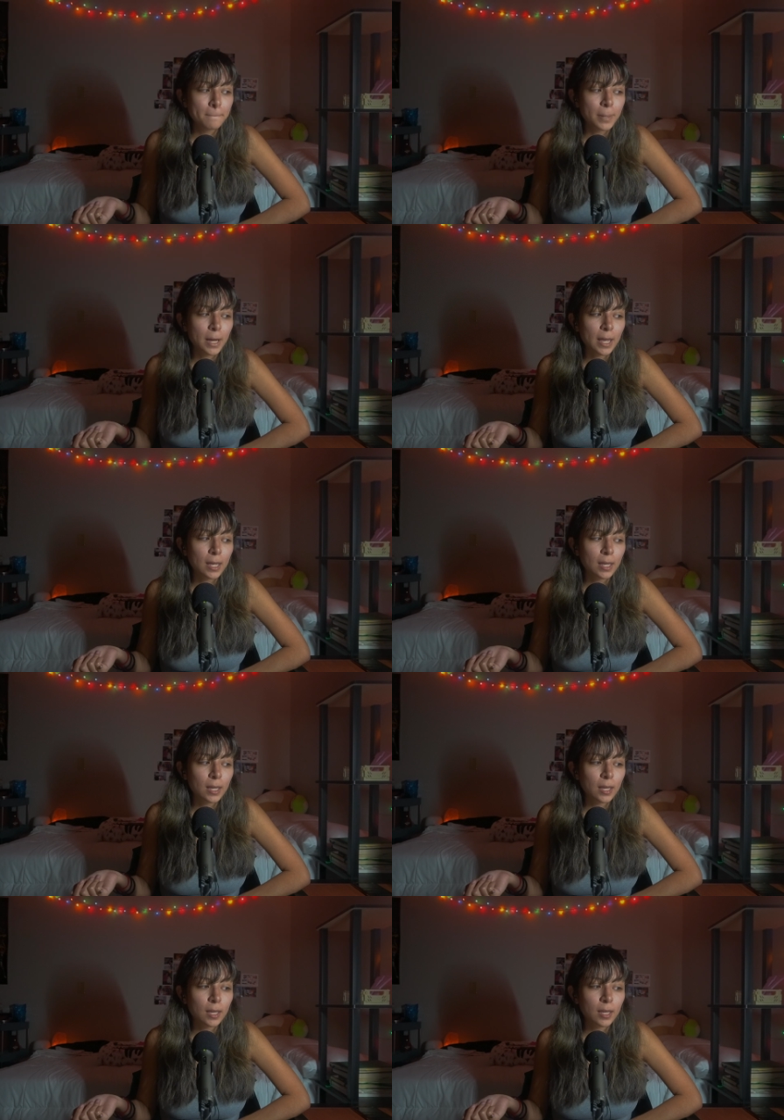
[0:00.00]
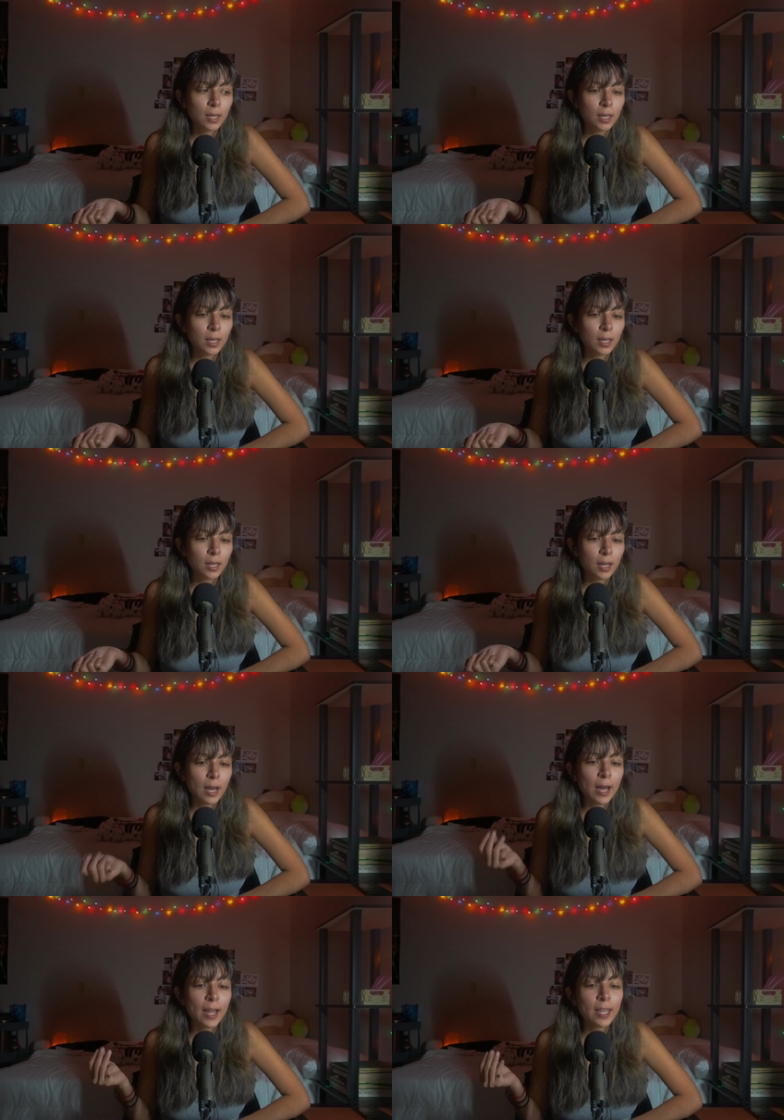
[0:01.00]
But
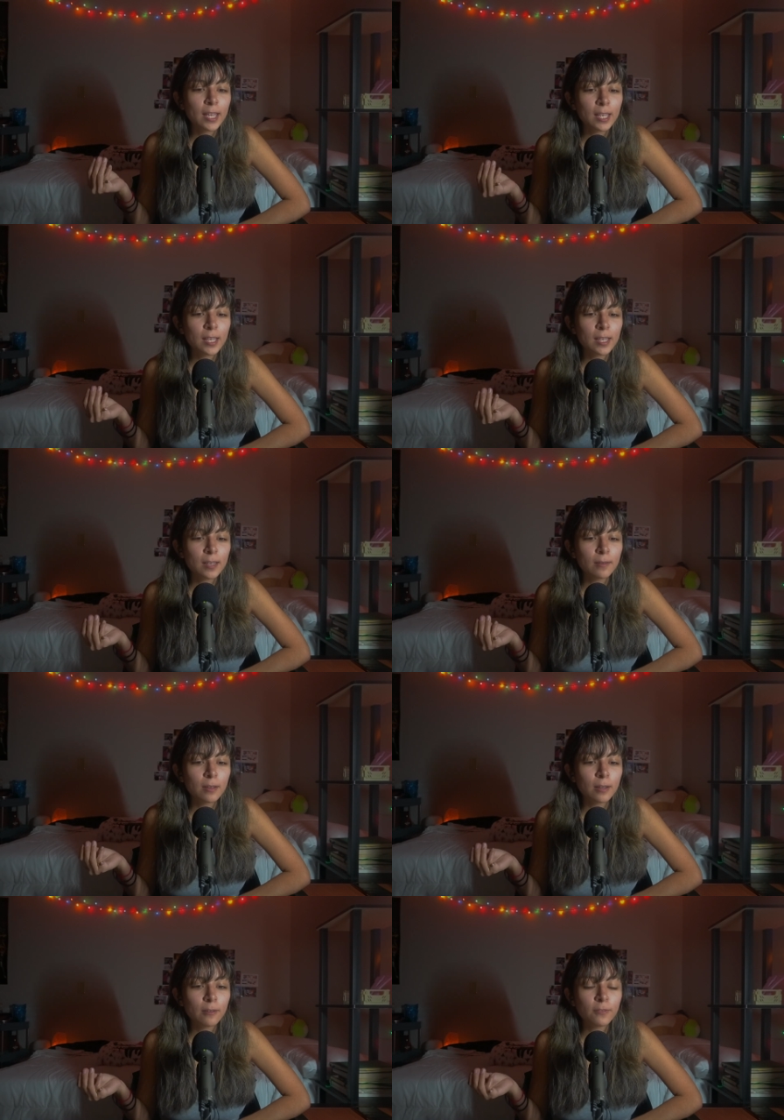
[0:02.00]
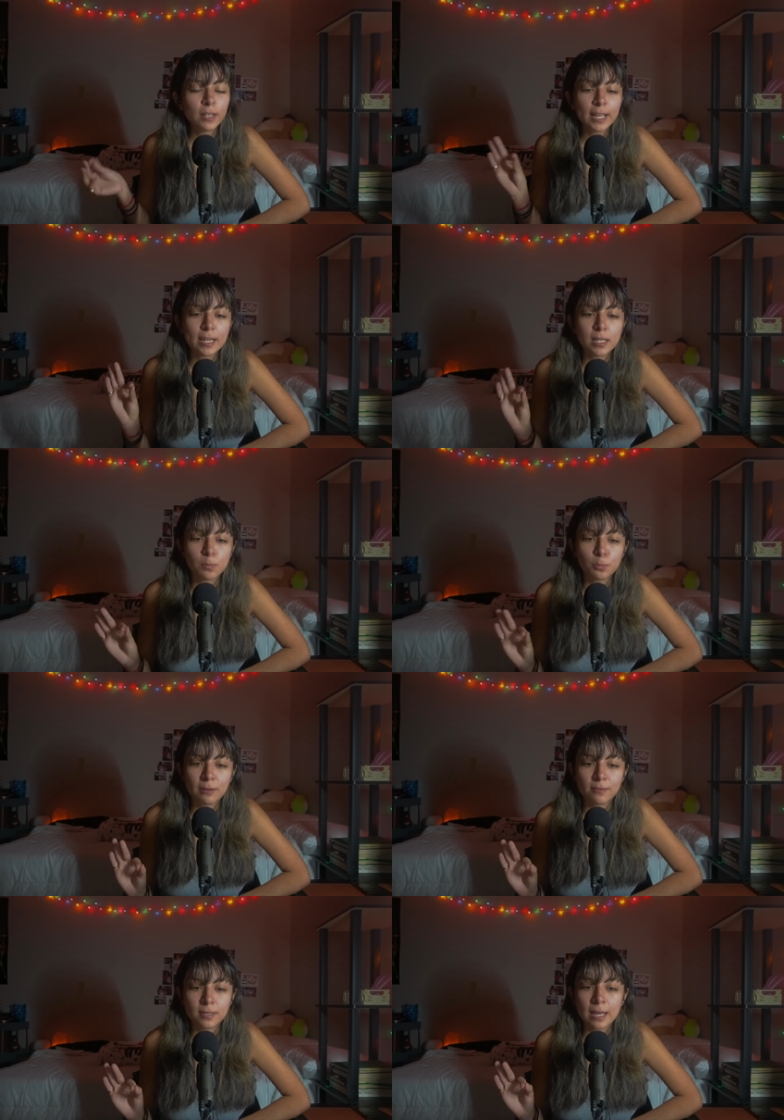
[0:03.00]
I feel like I need to
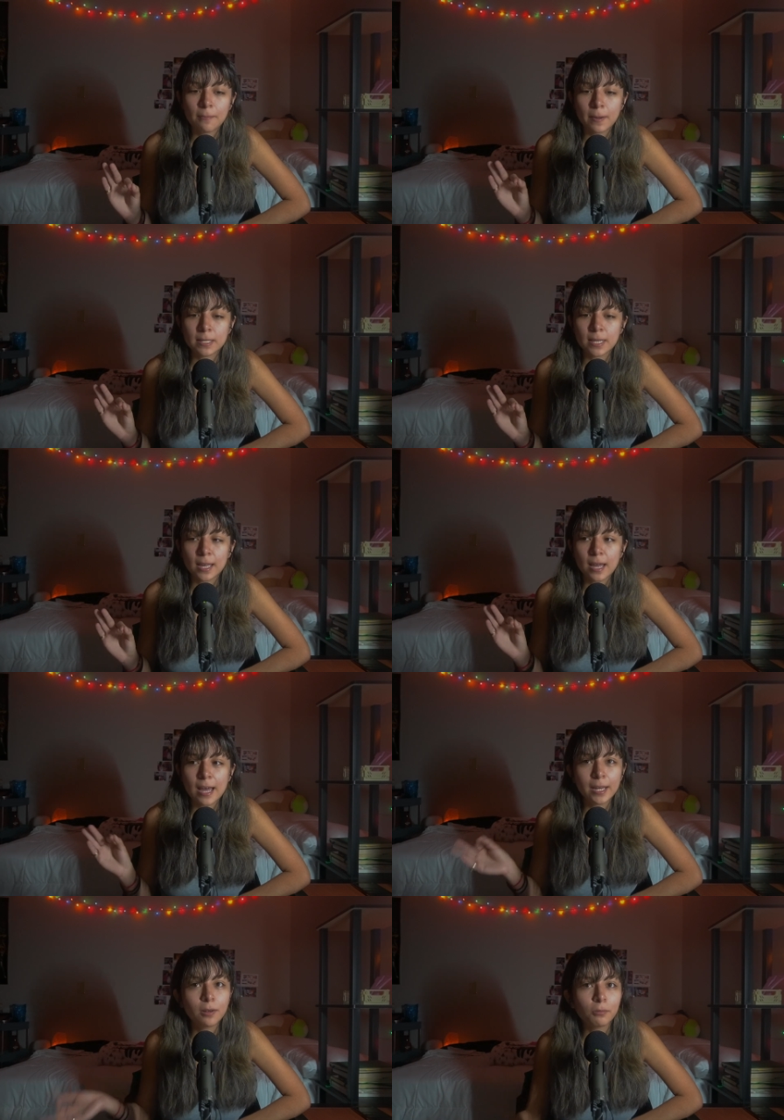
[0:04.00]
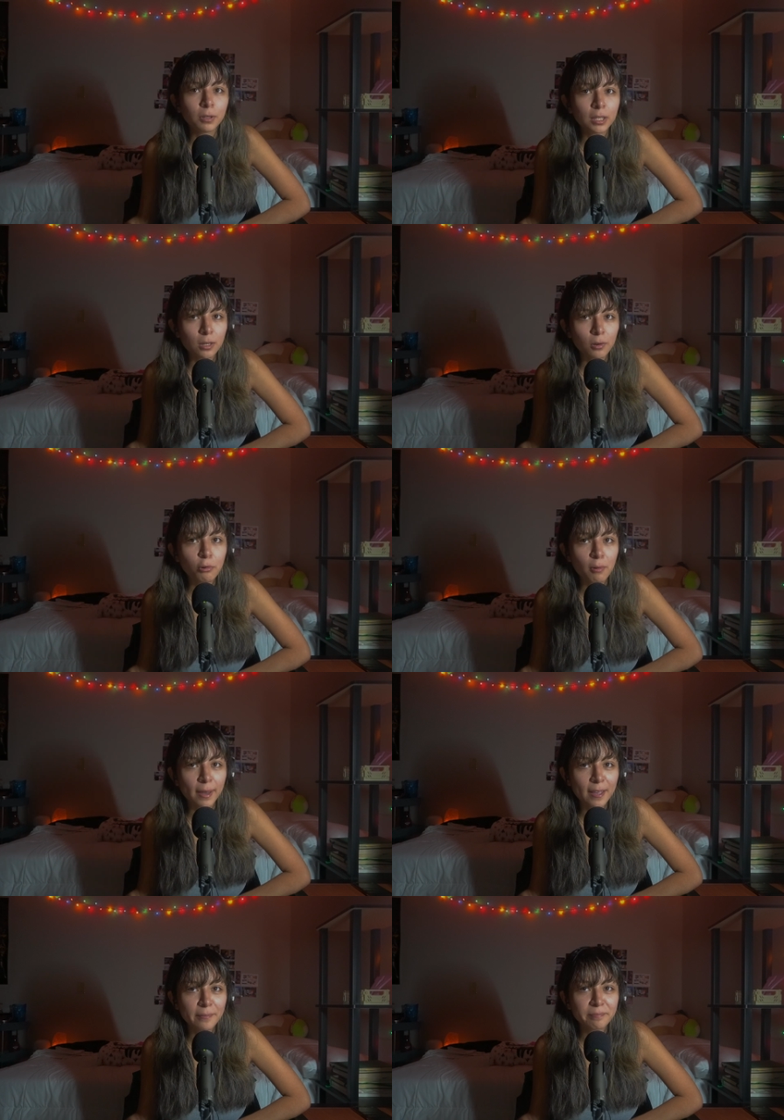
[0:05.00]
preface that by saying I don't really know who I
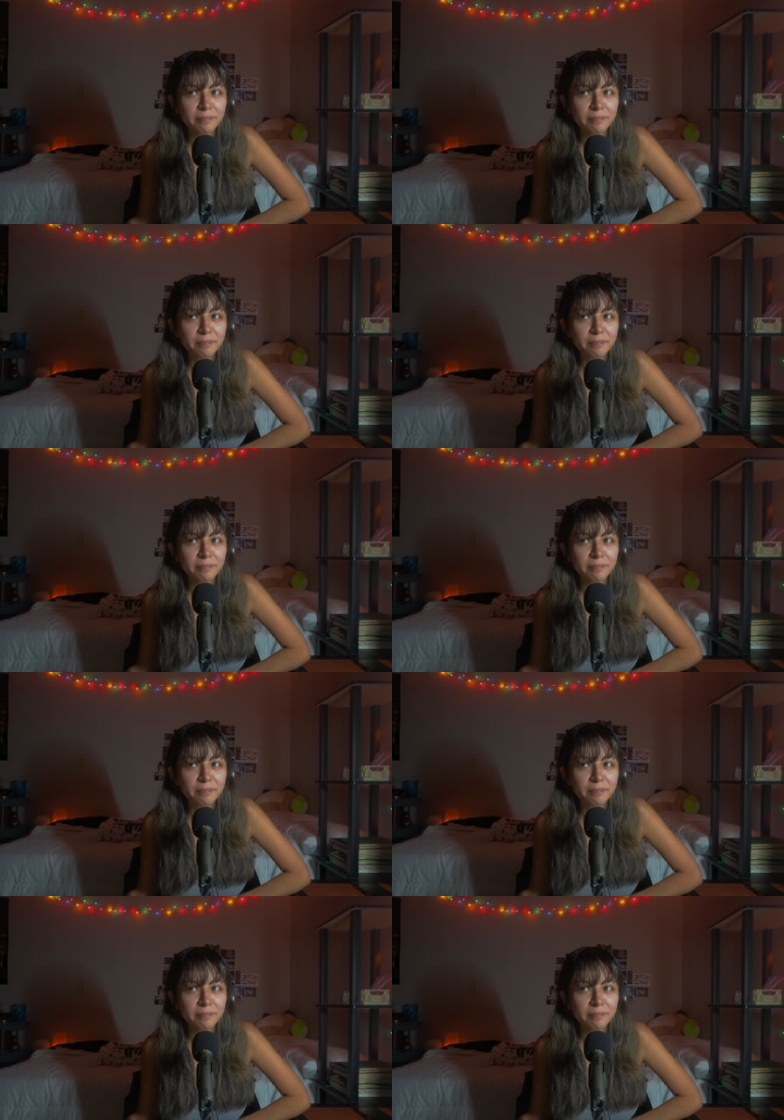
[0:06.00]
am.